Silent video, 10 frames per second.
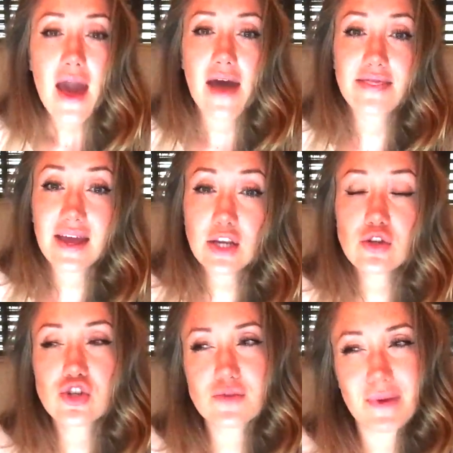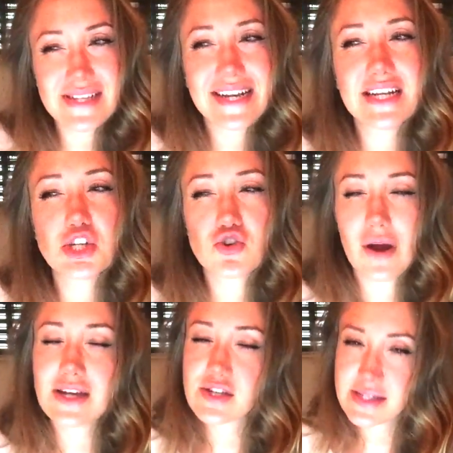And then you just basically
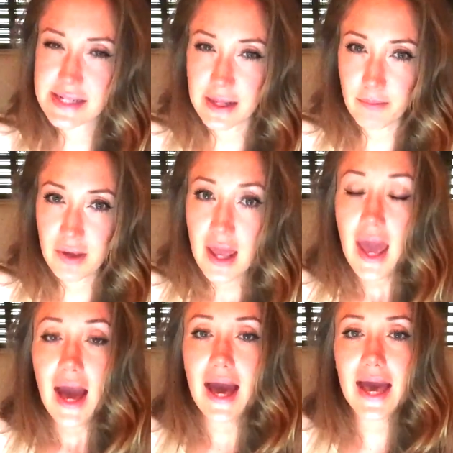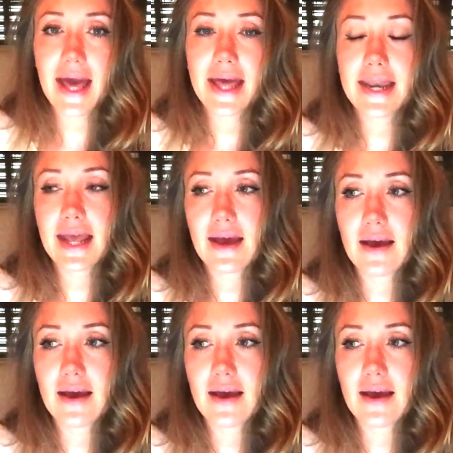try to sleep and